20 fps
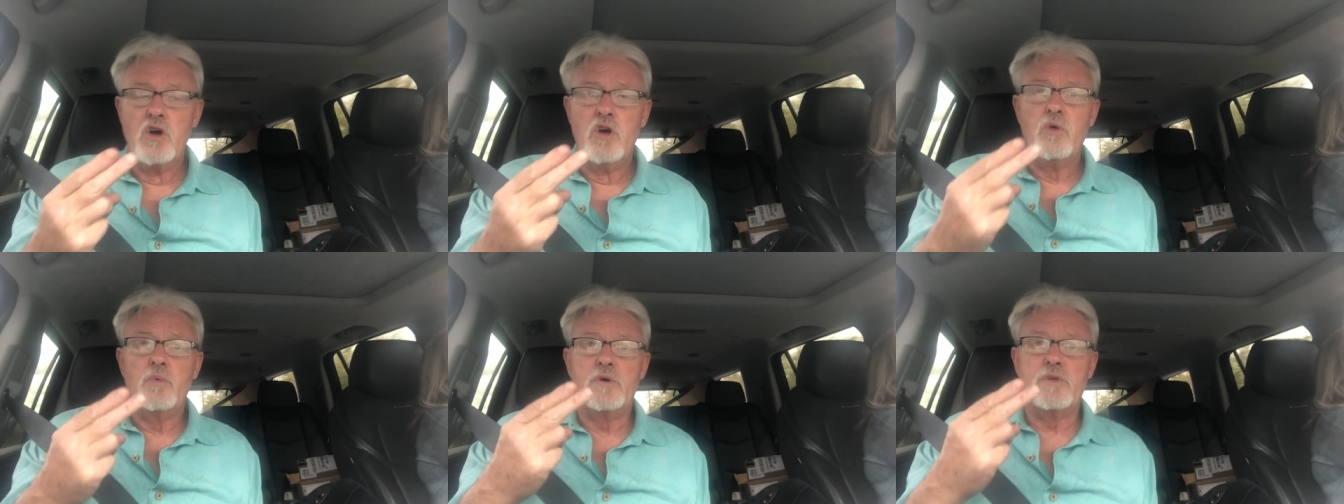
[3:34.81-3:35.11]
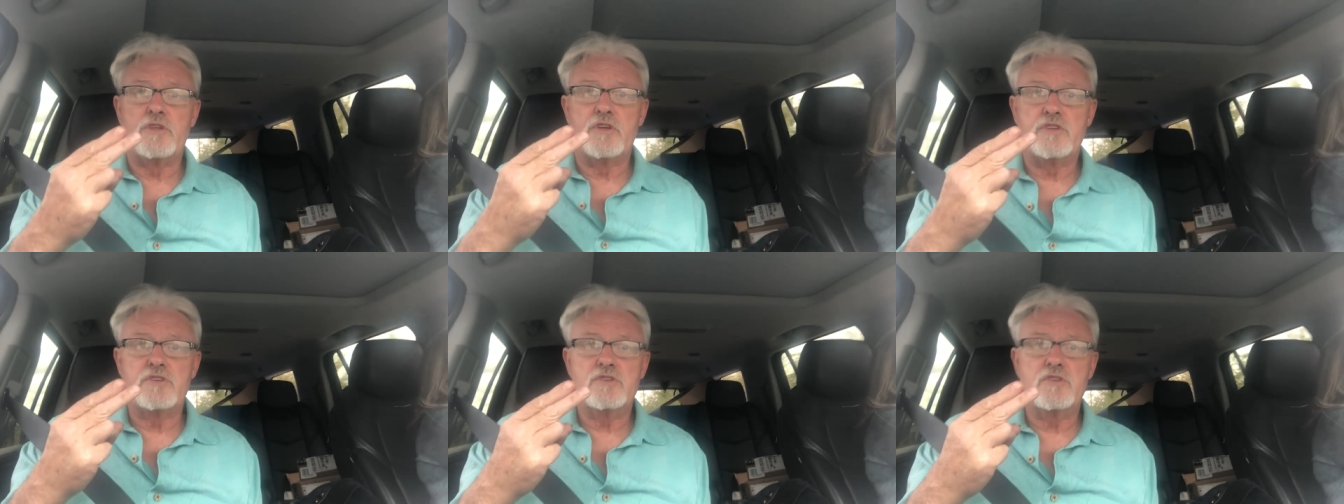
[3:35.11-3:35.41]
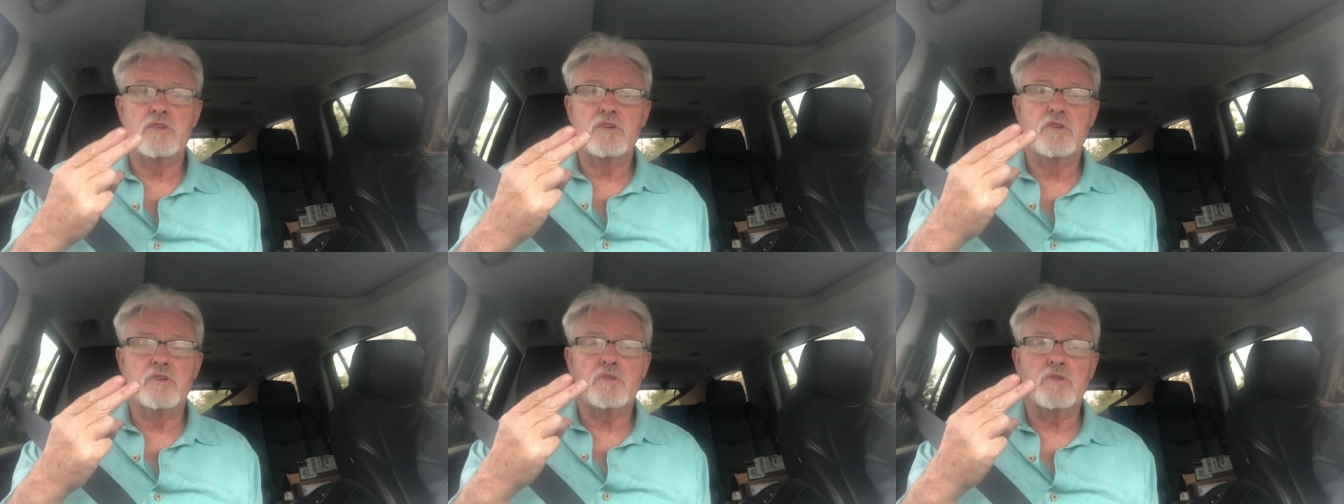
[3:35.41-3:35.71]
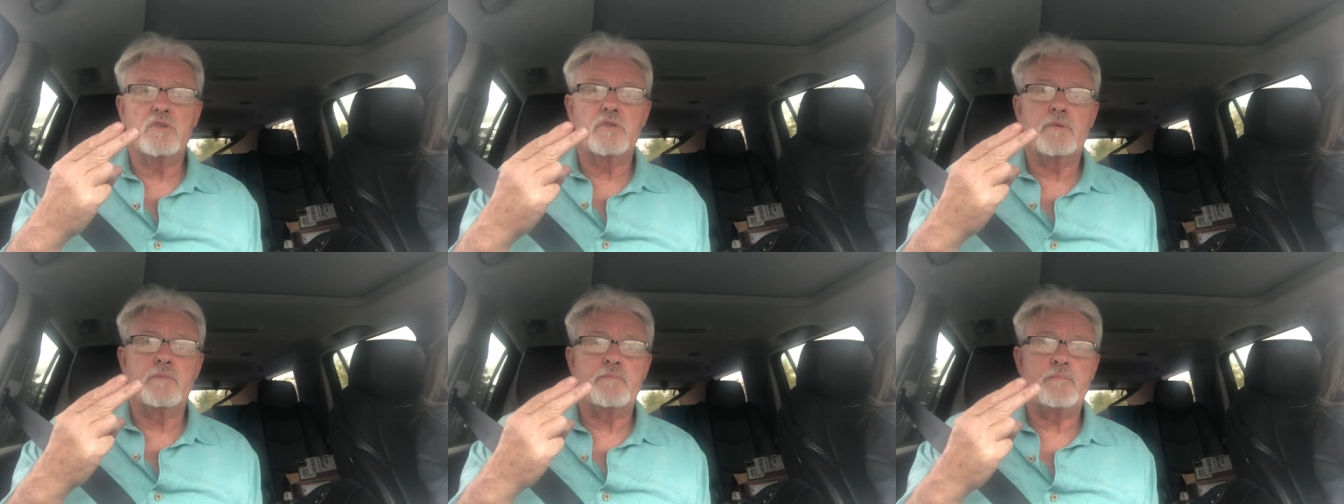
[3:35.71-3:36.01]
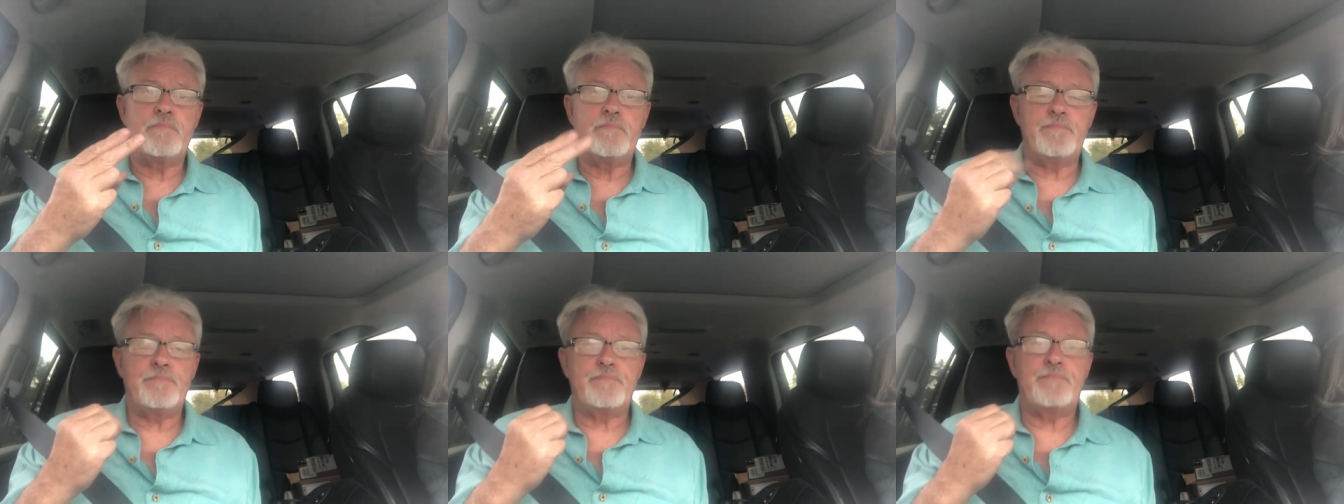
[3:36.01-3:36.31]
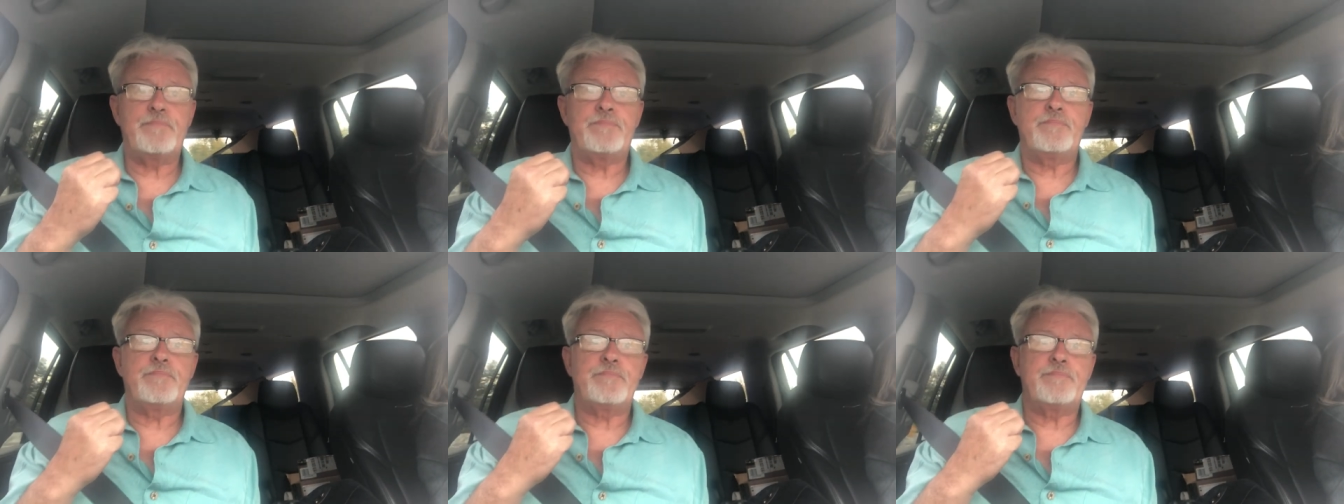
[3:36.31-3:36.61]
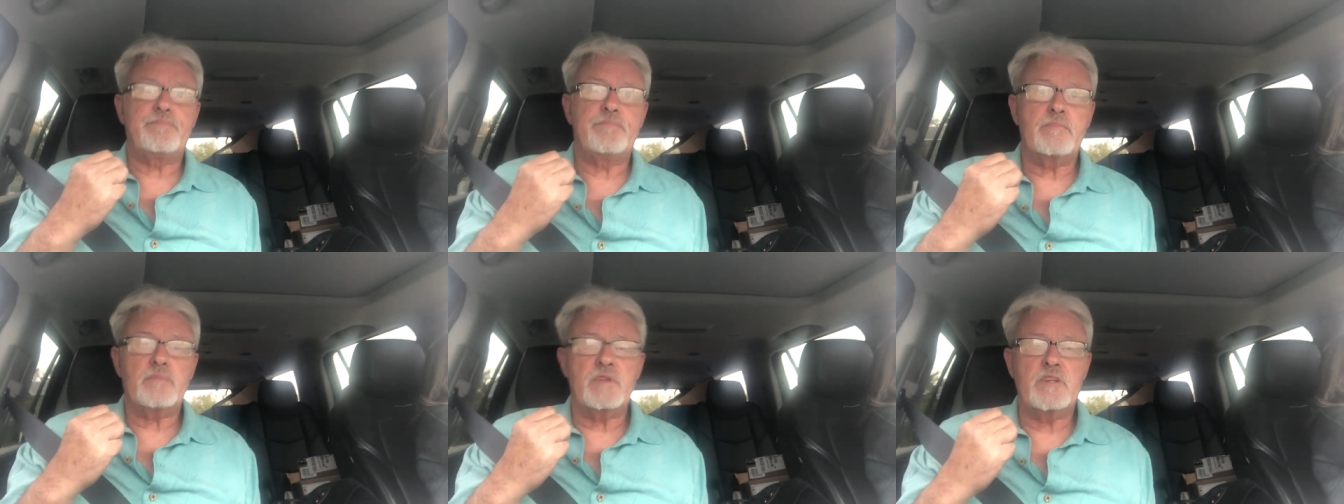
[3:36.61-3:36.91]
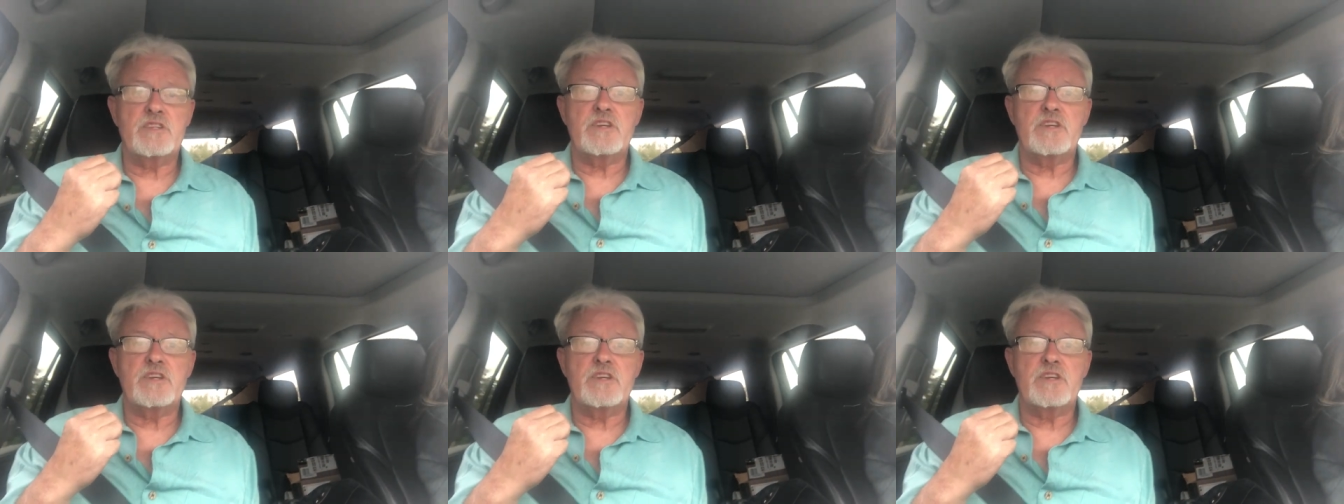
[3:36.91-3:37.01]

Yeah, with that's a, what I was fixing to say, timing.